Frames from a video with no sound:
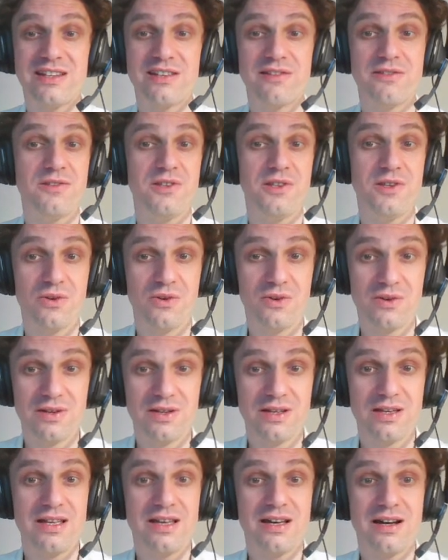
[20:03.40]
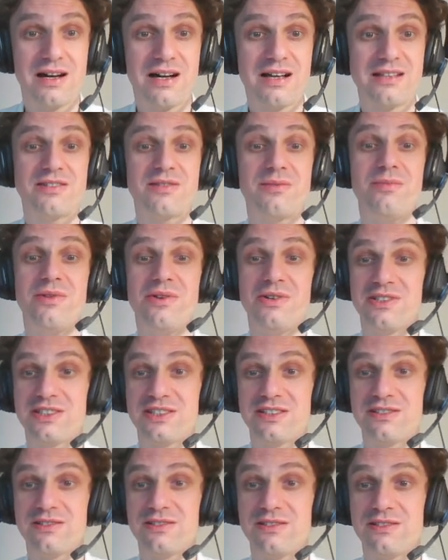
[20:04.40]
a few other
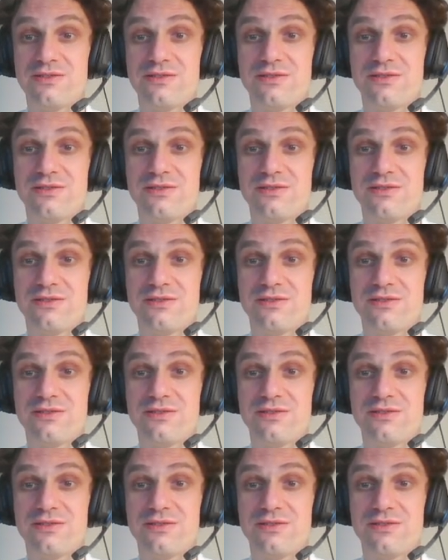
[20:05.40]
books